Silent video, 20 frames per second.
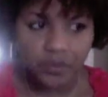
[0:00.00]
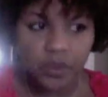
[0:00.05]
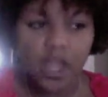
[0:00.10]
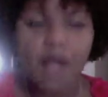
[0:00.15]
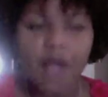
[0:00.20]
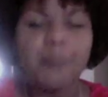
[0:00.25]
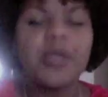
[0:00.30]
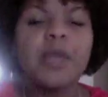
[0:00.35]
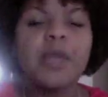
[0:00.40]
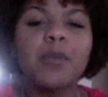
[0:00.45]

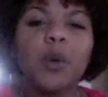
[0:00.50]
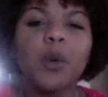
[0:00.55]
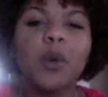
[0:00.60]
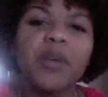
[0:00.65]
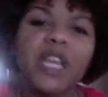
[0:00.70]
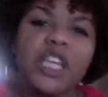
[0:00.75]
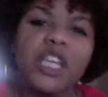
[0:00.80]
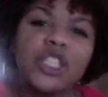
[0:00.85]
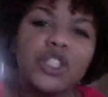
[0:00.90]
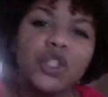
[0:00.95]
people
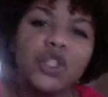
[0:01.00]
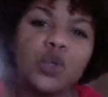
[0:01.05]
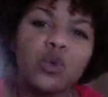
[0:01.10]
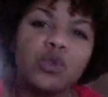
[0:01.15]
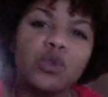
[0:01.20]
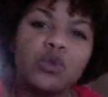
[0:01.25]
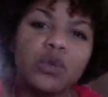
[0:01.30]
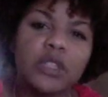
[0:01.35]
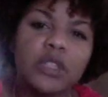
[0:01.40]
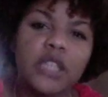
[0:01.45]
pick and
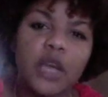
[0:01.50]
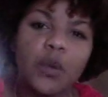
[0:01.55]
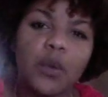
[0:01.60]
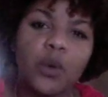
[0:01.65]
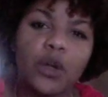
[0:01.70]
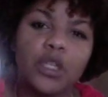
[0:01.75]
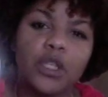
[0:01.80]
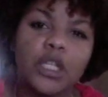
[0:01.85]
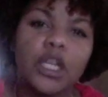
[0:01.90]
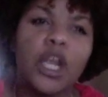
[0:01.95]
choose what they
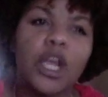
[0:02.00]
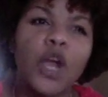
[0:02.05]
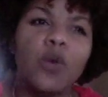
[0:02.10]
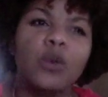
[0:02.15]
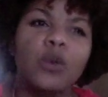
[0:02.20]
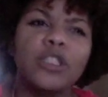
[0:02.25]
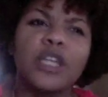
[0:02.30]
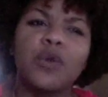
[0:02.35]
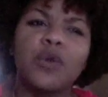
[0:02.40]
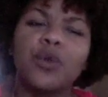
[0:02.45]
want
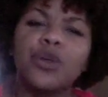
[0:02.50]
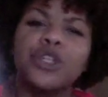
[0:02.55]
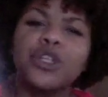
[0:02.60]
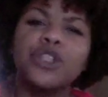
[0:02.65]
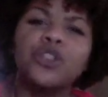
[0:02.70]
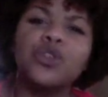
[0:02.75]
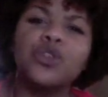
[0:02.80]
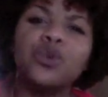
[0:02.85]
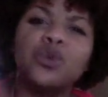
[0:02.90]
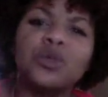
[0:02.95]
to
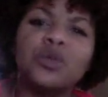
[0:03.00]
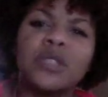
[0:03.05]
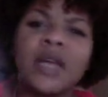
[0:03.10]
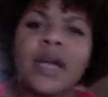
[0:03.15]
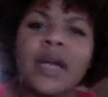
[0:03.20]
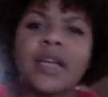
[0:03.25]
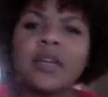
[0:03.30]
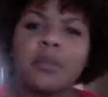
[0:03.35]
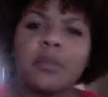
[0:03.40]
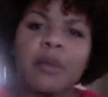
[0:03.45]
use
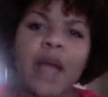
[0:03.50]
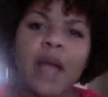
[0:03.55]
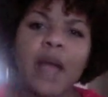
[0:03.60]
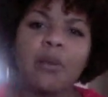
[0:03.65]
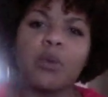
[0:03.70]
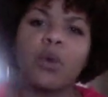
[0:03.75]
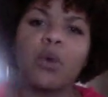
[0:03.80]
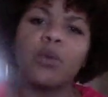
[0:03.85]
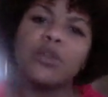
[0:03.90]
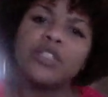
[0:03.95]
out of the
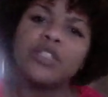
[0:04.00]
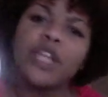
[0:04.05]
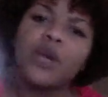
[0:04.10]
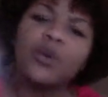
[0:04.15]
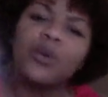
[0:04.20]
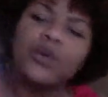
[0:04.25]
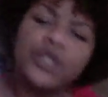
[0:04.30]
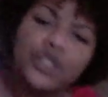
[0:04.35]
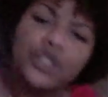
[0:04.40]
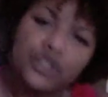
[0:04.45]
Bible or what
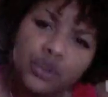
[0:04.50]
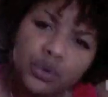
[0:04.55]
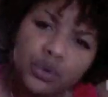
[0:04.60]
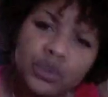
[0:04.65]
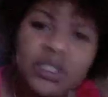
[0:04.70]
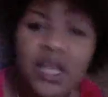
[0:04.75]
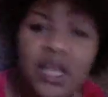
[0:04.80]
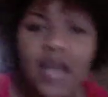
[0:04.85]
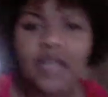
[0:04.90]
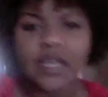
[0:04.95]
they want to
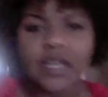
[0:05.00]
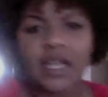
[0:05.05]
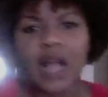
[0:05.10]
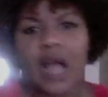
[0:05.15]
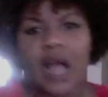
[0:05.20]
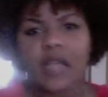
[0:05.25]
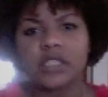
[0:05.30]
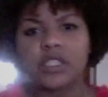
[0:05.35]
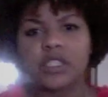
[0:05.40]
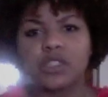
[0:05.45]
use out of the
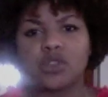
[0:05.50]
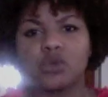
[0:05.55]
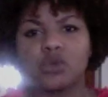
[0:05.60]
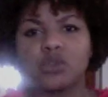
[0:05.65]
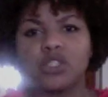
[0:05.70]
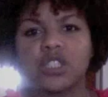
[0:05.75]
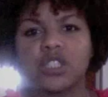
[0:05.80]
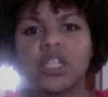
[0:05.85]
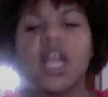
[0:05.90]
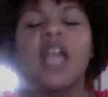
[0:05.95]

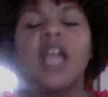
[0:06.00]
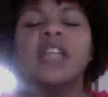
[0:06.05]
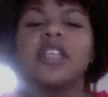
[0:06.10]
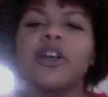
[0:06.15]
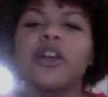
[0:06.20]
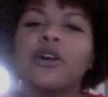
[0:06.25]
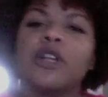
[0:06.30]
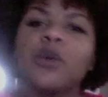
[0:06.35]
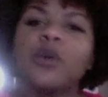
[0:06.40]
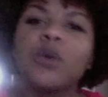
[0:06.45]
Constitution.
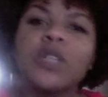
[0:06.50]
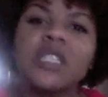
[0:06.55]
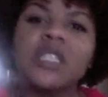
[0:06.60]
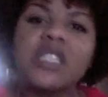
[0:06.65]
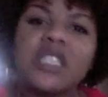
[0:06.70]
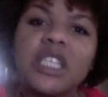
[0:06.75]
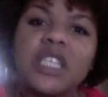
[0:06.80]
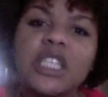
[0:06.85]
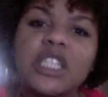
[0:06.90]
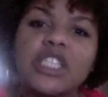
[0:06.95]
They only want to
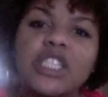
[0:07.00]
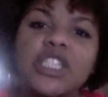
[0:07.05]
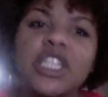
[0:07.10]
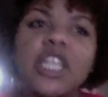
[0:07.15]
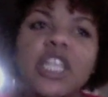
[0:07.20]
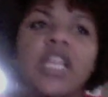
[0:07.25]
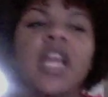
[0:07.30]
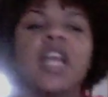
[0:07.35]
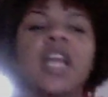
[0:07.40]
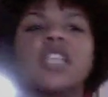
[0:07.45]
see this
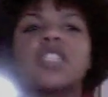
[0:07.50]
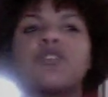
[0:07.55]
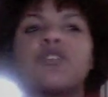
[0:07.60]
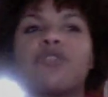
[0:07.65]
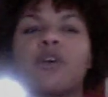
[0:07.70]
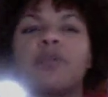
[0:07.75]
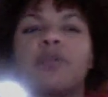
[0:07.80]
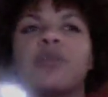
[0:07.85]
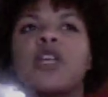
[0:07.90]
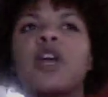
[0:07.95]
shit
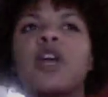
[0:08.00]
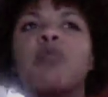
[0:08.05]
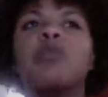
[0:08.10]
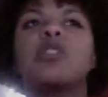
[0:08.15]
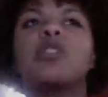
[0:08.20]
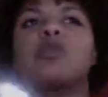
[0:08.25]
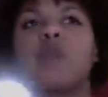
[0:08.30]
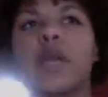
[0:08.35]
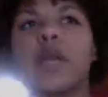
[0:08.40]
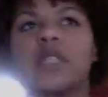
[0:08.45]
from their
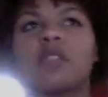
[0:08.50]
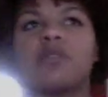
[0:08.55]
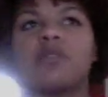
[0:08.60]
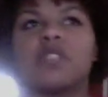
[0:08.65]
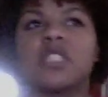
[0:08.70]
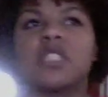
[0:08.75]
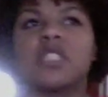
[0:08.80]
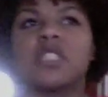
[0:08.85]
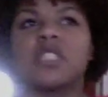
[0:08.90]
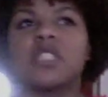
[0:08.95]
perspective
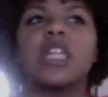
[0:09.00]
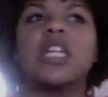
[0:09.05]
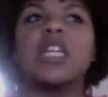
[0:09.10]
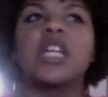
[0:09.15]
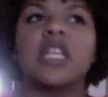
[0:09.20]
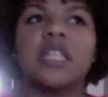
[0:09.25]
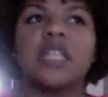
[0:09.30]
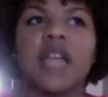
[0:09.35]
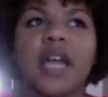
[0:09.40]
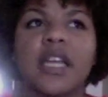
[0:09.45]
instead of
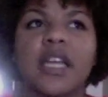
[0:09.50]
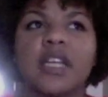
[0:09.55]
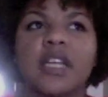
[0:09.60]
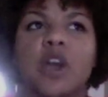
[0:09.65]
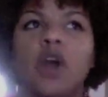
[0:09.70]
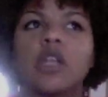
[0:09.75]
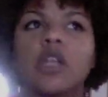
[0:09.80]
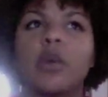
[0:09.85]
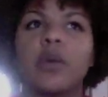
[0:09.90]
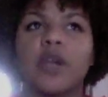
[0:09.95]
looking at it
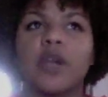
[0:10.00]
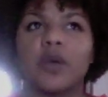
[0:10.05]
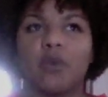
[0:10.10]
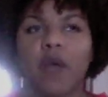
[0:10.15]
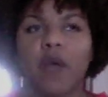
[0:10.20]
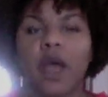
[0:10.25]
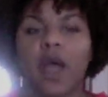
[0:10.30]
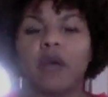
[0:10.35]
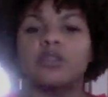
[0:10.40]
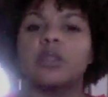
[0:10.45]
all the way
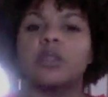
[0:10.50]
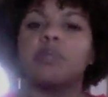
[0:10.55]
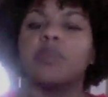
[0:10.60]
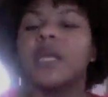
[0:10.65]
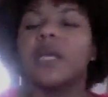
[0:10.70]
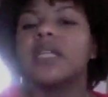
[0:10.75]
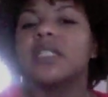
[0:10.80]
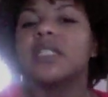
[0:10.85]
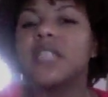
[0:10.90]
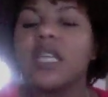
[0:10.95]
around. The
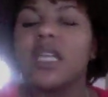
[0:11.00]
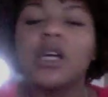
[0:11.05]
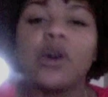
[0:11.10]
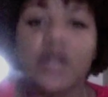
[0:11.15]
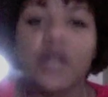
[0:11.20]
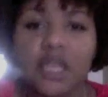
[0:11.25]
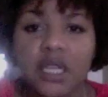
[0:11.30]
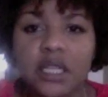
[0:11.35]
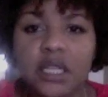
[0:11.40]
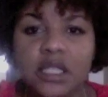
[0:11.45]
big
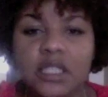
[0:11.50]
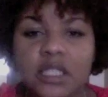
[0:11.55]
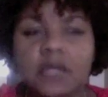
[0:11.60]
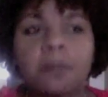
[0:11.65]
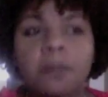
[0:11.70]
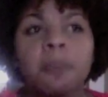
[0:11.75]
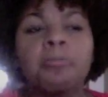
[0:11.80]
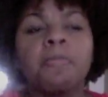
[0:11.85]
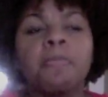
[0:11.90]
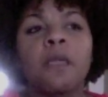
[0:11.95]
deal is
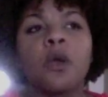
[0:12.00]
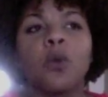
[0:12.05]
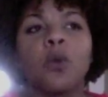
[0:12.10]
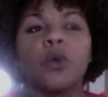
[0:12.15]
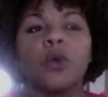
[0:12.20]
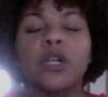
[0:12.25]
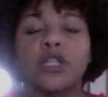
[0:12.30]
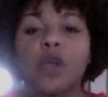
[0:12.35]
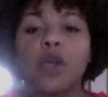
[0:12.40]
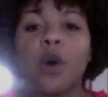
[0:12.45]

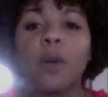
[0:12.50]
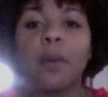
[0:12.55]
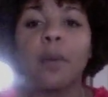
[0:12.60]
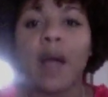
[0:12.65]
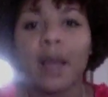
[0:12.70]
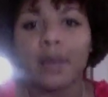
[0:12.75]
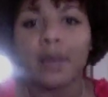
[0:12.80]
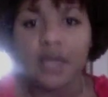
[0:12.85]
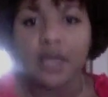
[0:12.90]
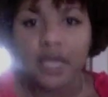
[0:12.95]
with
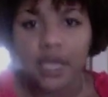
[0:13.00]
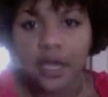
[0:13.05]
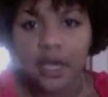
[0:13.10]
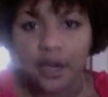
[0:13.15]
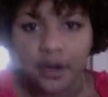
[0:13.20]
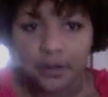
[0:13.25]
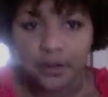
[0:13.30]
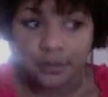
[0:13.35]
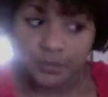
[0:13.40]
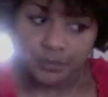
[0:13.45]

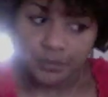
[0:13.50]
Obamacare,